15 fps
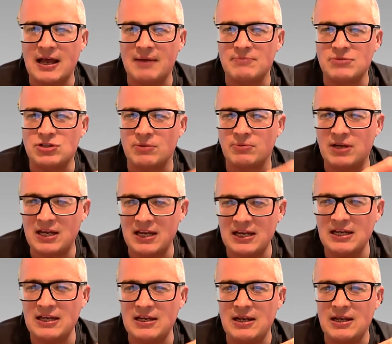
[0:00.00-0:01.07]
some
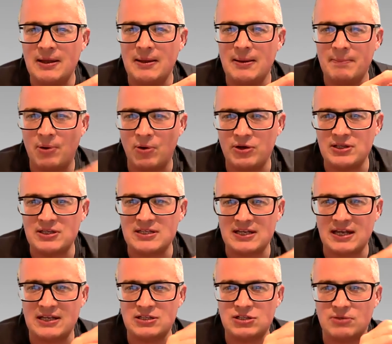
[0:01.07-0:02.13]
key points
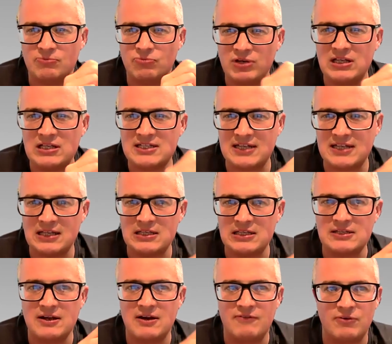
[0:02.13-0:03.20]
and some real skills
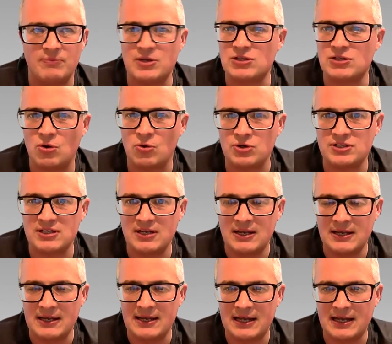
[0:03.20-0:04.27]
from this course
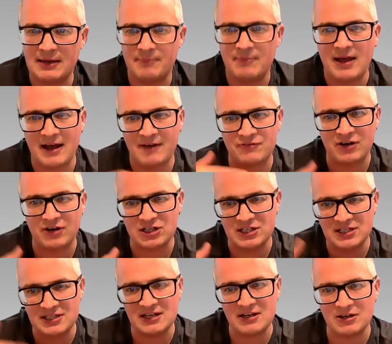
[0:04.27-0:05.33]
after actually
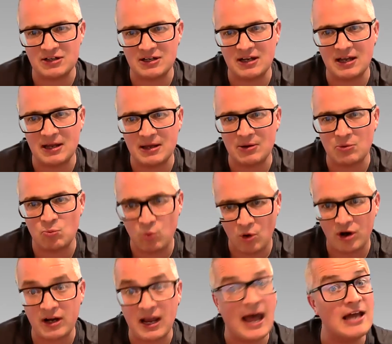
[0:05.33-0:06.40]
seeing it
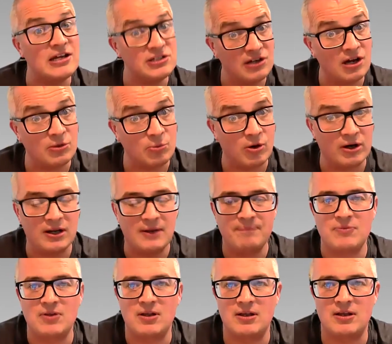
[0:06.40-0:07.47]
work and not work
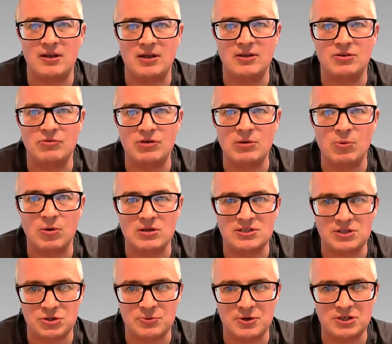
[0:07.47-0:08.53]
in the real world
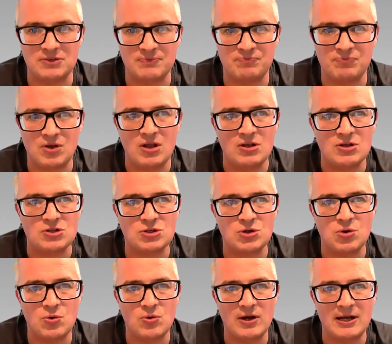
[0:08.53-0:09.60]
situation.
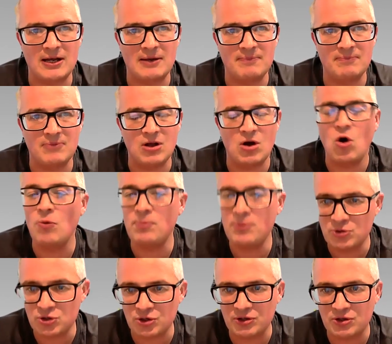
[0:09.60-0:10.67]
So hope you
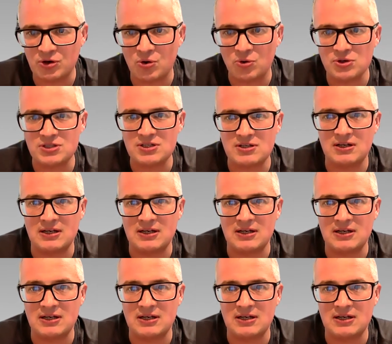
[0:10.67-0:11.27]
enjoyed the course.